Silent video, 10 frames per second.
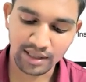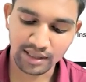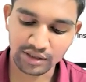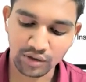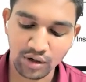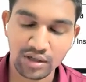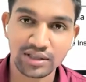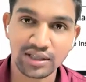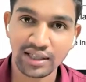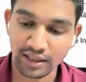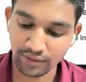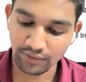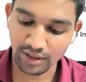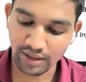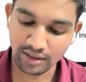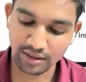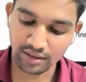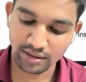and cause inconvenient